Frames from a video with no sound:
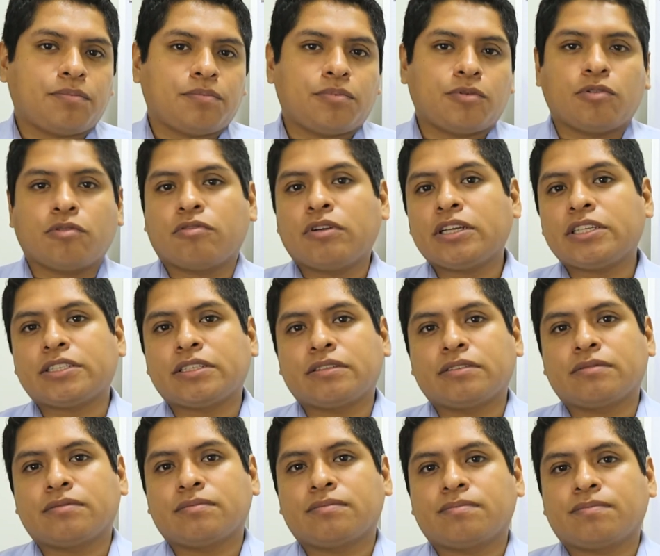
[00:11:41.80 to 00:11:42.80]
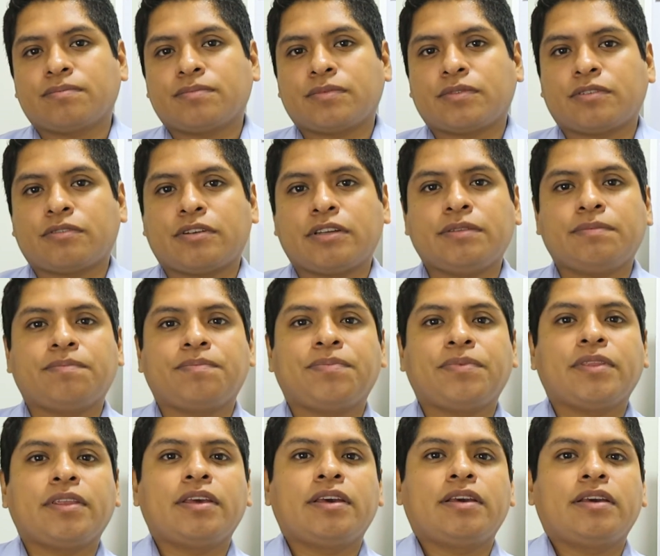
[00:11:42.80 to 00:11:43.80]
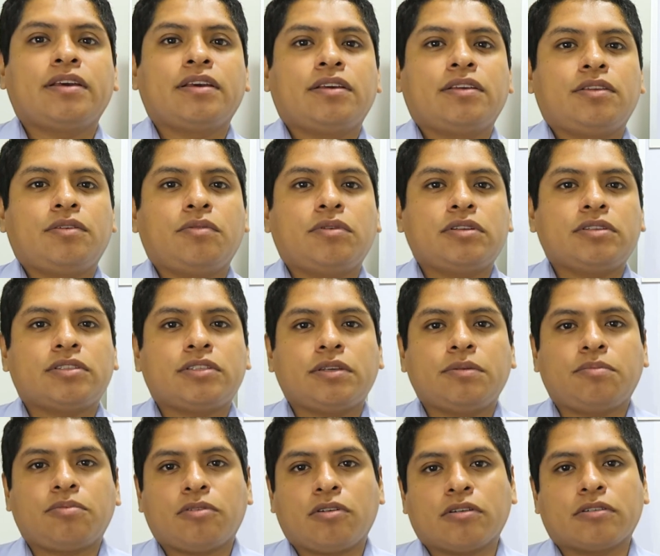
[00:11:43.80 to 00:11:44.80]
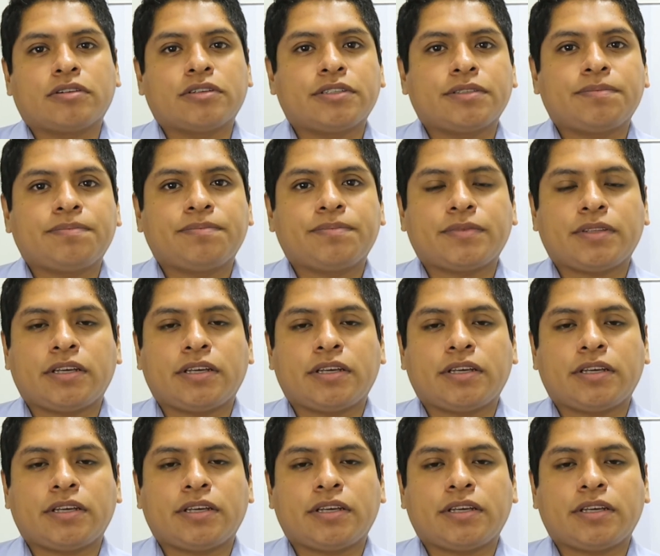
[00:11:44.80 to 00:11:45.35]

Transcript: progressing, right? You want to see progress